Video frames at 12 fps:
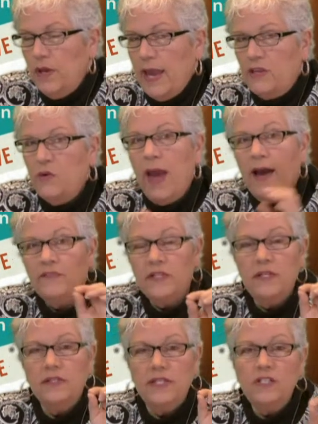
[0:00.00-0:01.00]
and you have
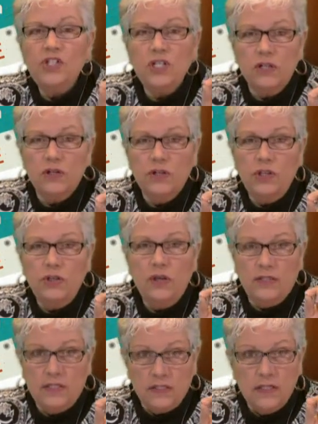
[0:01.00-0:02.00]
to, this year,
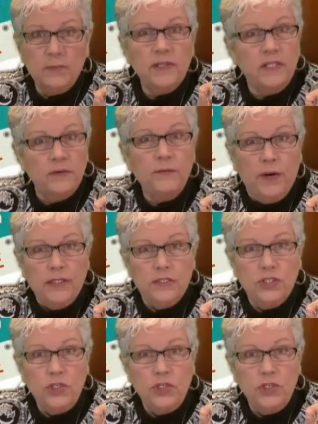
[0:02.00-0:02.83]
it's a little bit different.